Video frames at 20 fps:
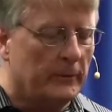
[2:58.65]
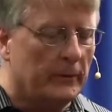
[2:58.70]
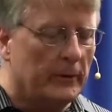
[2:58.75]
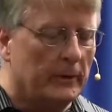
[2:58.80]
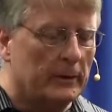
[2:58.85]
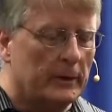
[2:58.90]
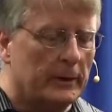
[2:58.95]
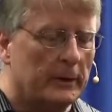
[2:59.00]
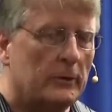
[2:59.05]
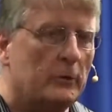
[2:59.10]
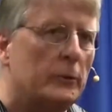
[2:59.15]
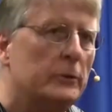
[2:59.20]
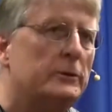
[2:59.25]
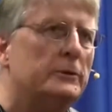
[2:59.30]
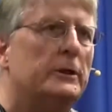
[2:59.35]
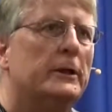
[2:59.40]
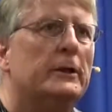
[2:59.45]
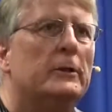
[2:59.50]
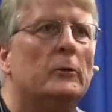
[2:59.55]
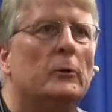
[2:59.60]
The
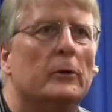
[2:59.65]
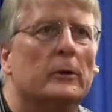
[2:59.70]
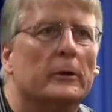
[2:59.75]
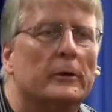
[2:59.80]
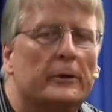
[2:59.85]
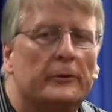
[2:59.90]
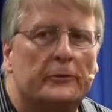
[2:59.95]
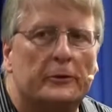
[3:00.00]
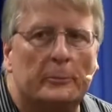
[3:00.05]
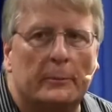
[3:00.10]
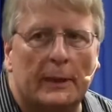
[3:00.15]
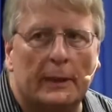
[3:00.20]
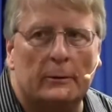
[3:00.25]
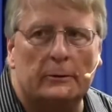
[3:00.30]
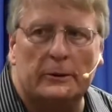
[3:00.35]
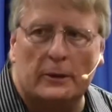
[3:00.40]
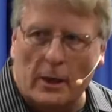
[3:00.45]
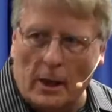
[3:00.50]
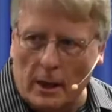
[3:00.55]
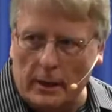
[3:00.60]
linguistic word is
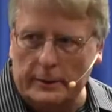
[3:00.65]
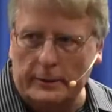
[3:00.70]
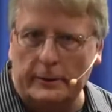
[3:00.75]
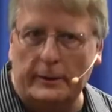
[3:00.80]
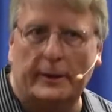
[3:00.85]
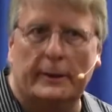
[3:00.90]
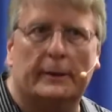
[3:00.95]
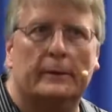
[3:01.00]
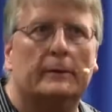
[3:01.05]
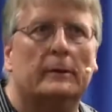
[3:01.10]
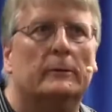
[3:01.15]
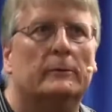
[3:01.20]
about content.